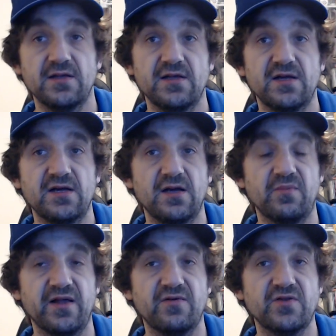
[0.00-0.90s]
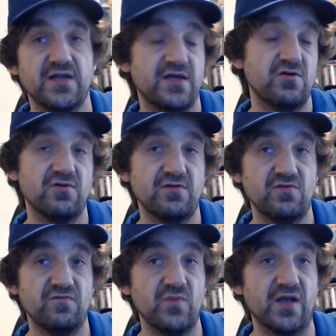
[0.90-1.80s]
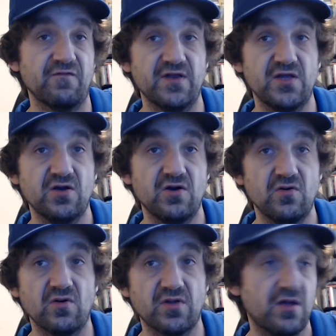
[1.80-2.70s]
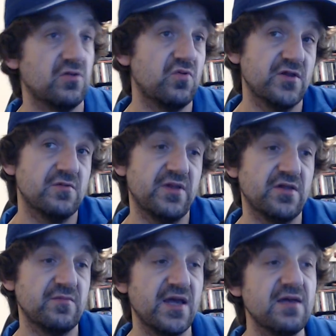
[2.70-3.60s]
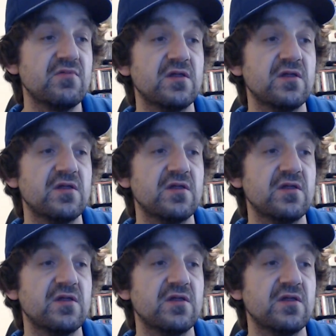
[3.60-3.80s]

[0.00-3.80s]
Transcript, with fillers: a couple hours a day to make a video or get on Twitch and play some games.